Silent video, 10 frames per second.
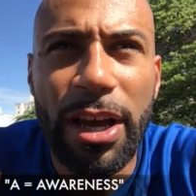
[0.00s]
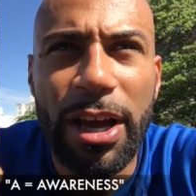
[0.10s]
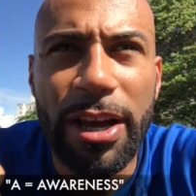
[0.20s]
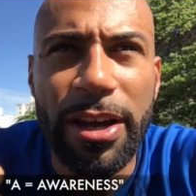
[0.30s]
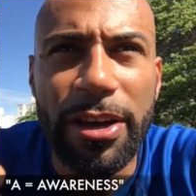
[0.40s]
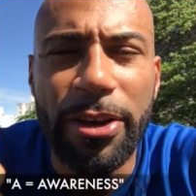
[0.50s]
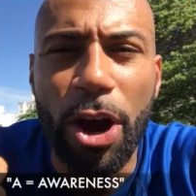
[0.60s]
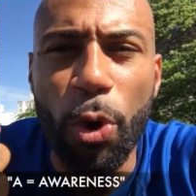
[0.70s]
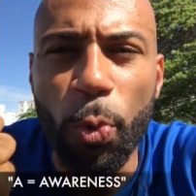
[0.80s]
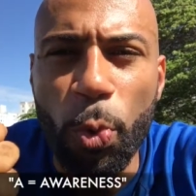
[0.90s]

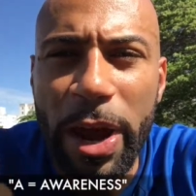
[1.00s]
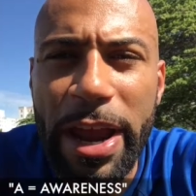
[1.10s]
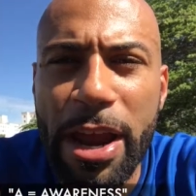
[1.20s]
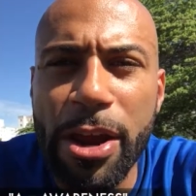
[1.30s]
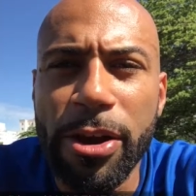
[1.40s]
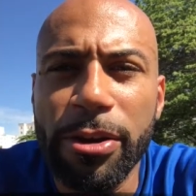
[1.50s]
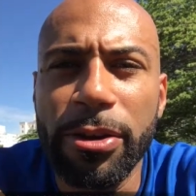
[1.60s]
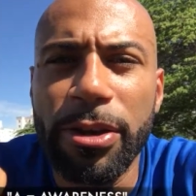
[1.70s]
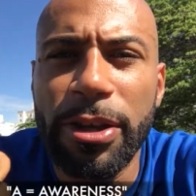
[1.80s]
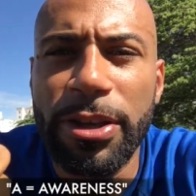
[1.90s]
aware
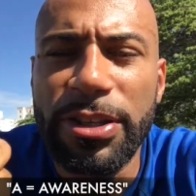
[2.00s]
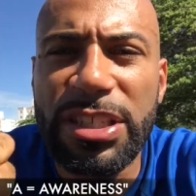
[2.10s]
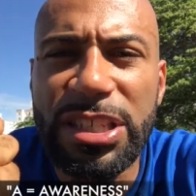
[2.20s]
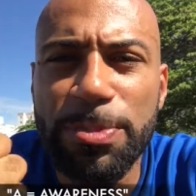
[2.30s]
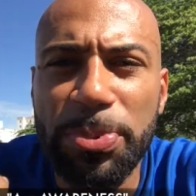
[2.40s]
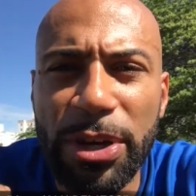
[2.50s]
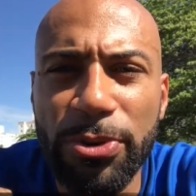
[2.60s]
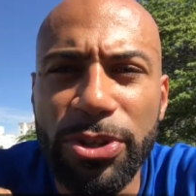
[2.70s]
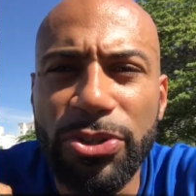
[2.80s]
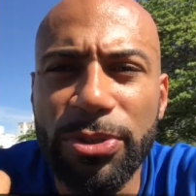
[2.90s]

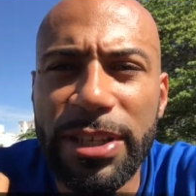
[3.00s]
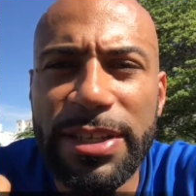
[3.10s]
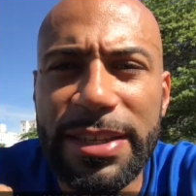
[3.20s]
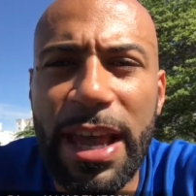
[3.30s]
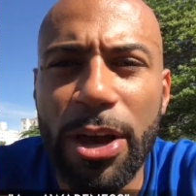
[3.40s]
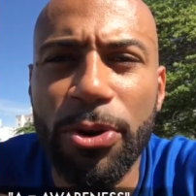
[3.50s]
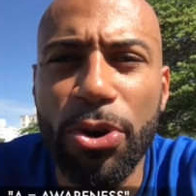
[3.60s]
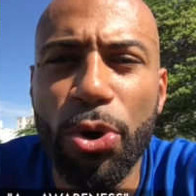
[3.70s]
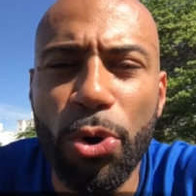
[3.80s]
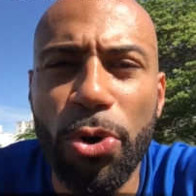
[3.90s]
spiritually sound
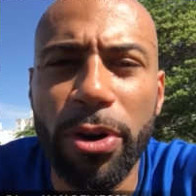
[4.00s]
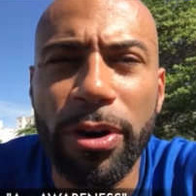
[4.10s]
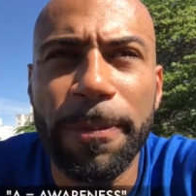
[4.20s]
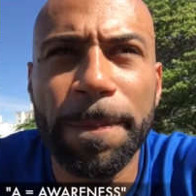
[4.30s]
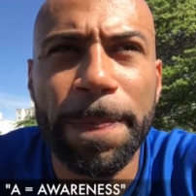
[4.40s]
core,